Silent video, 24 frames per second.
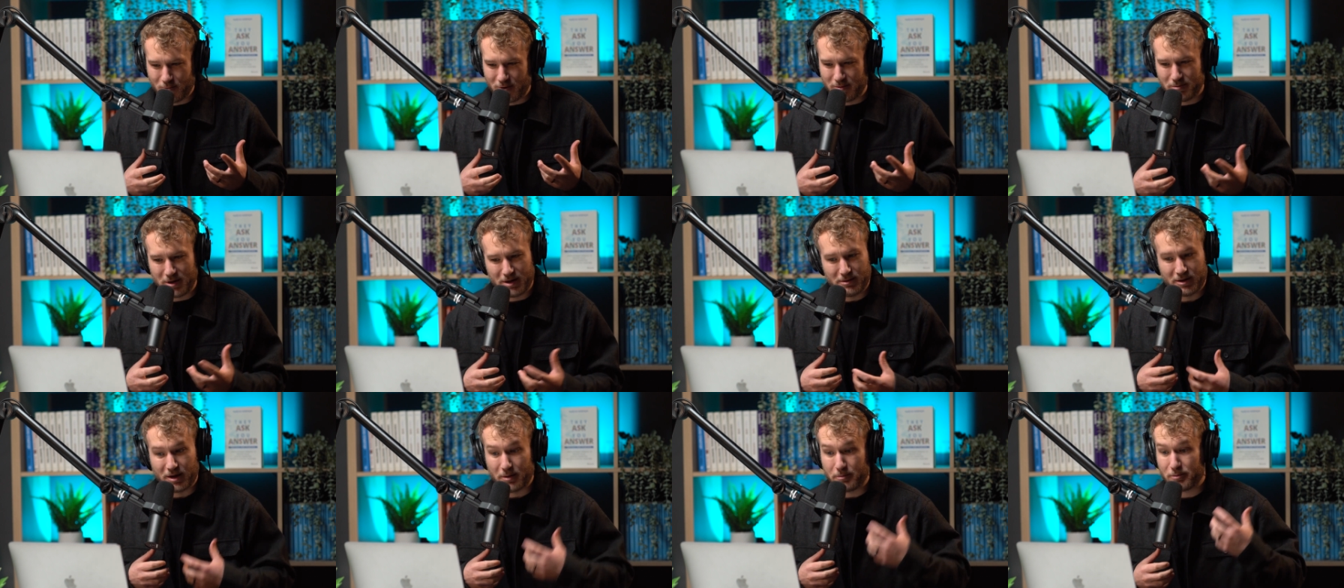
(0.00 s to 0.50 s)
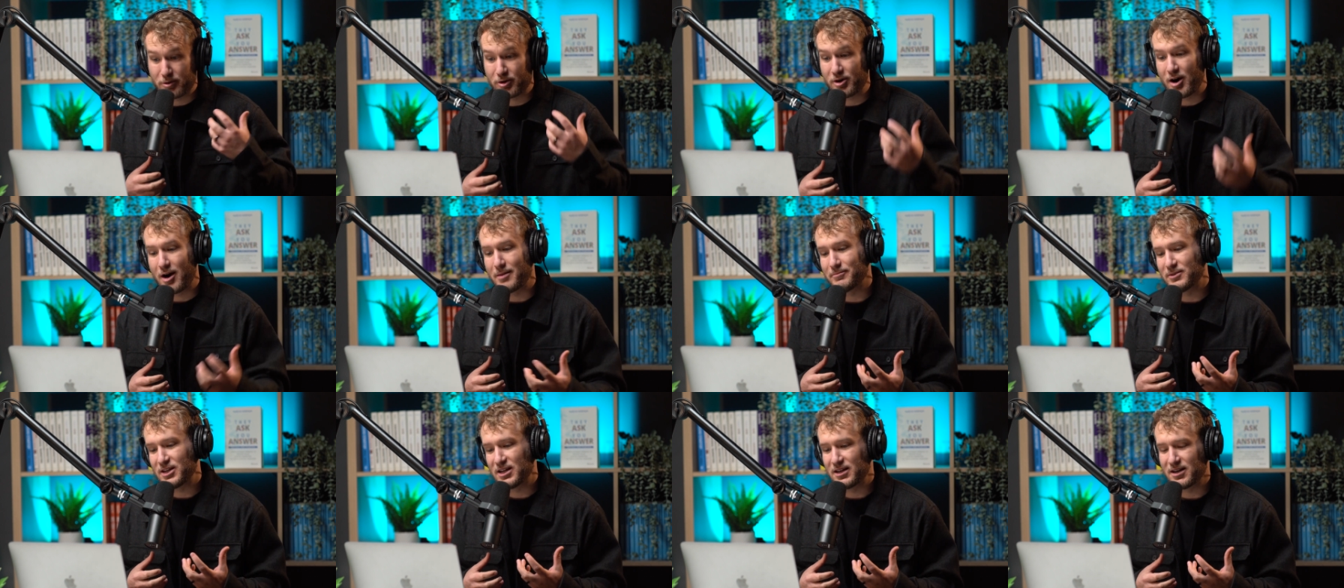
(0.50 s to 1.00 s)
when people are
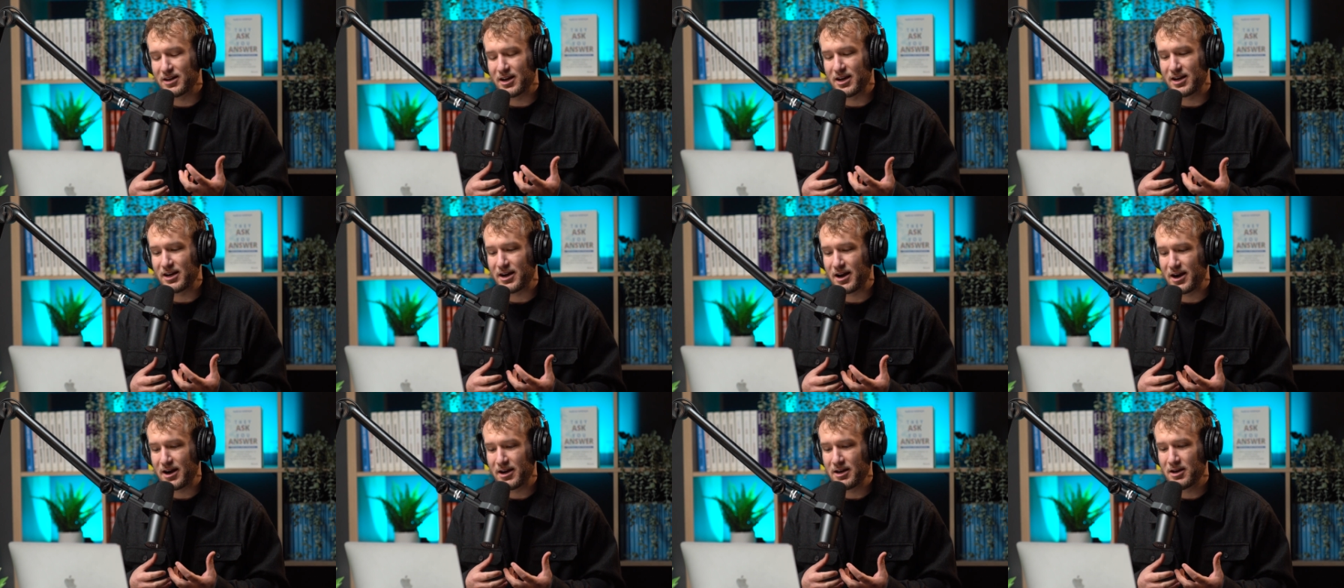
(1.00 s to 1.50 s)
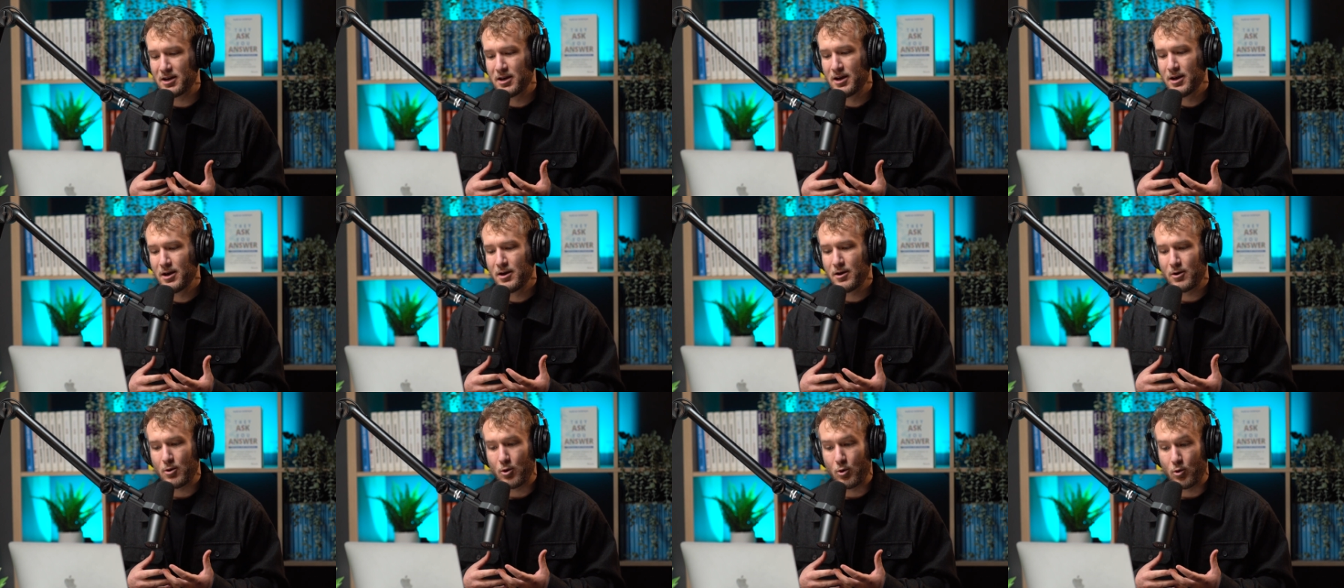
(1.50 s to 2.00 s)
prompting an AI,
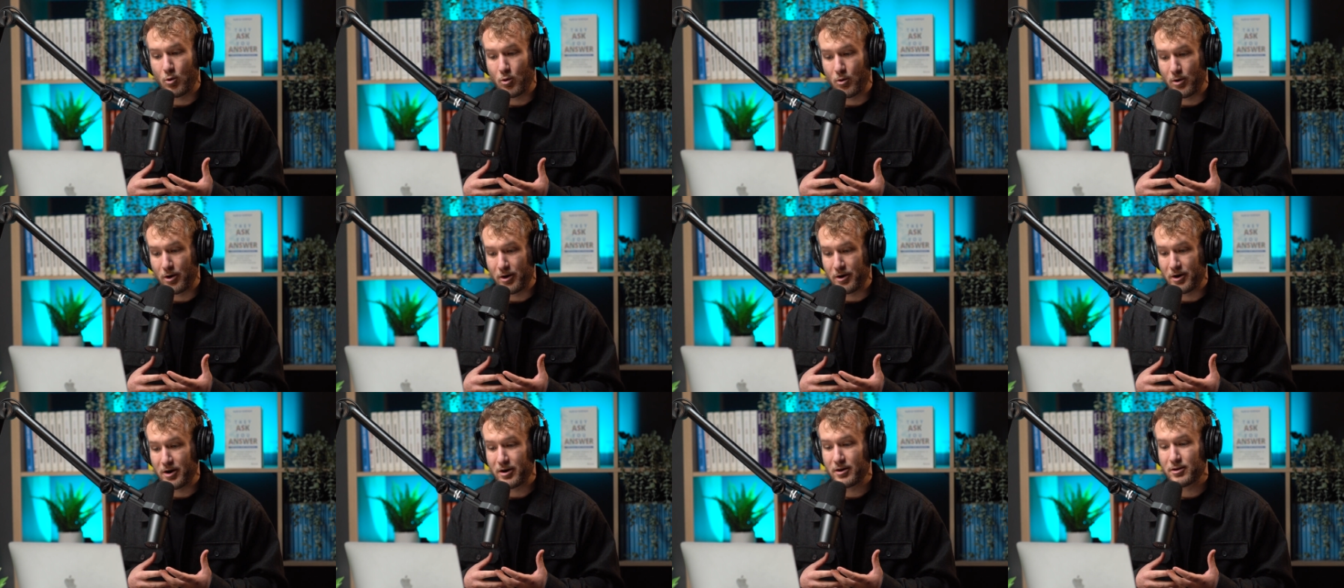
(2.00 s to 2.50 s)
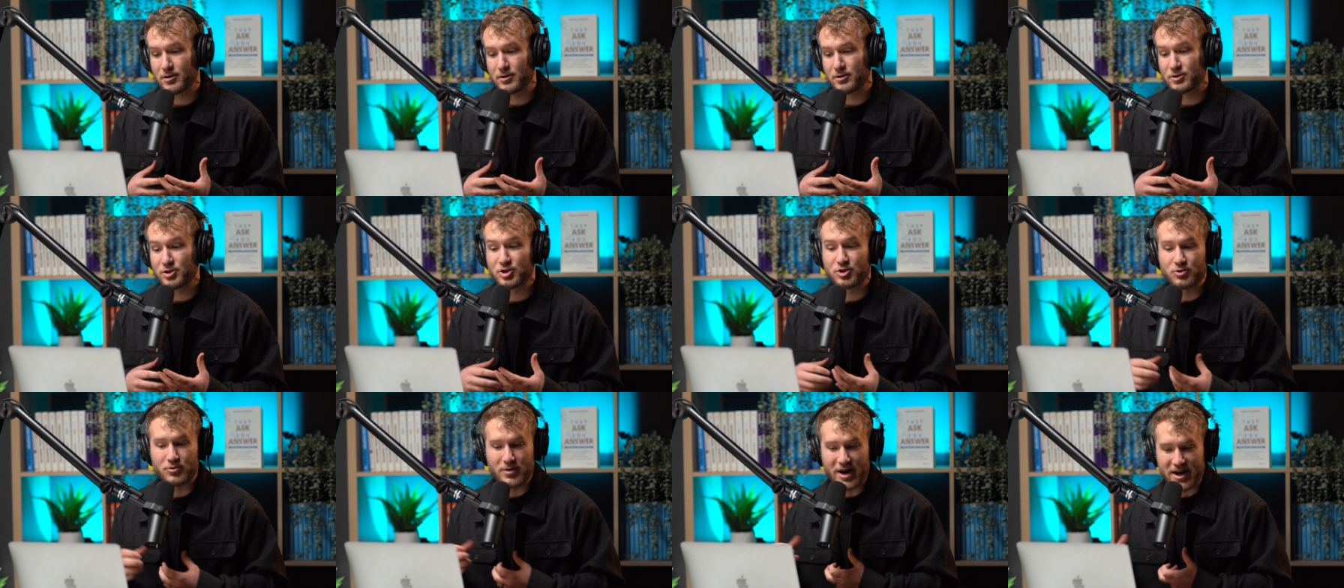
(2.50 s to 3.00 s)
or
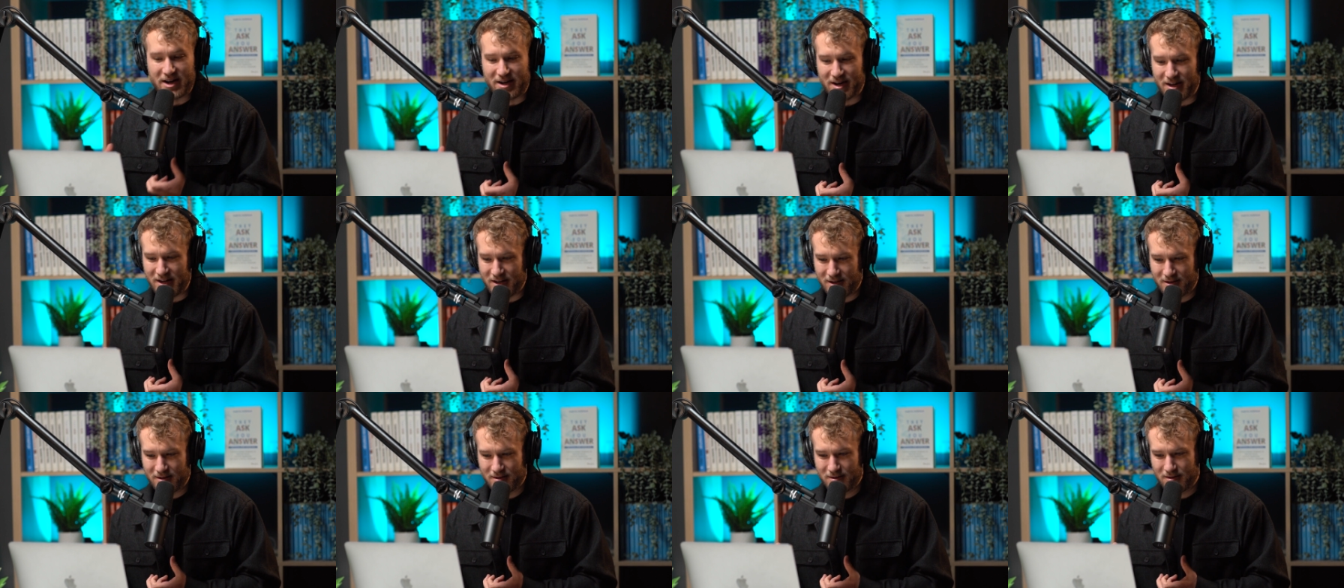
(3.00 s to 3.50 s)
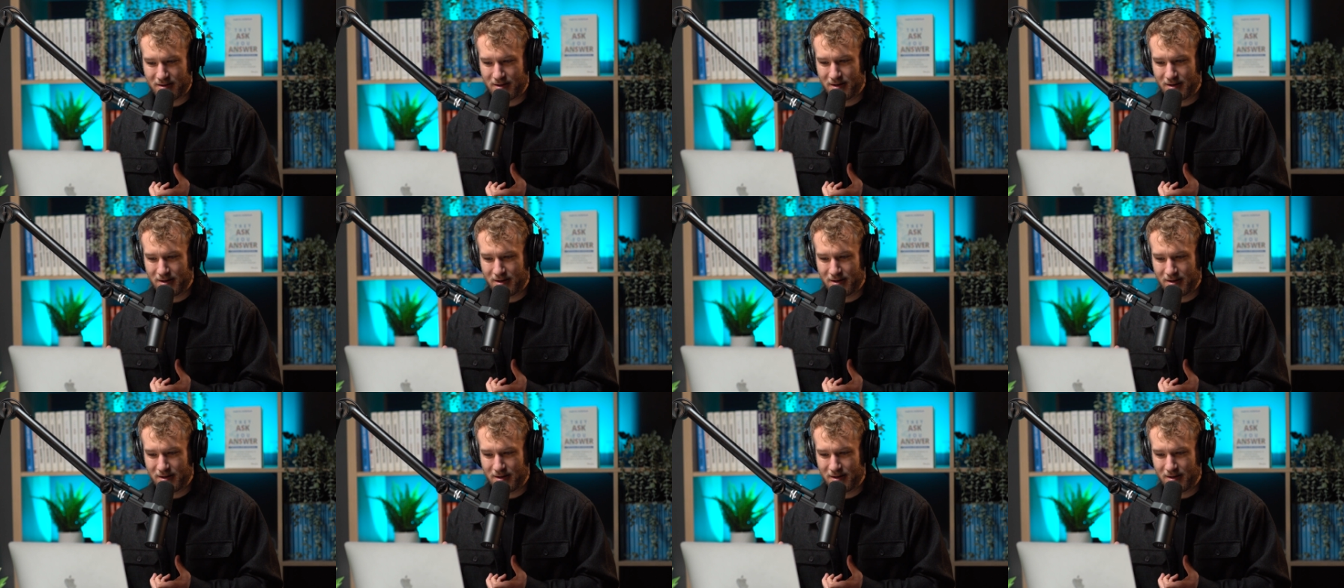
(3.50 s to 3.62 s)
training?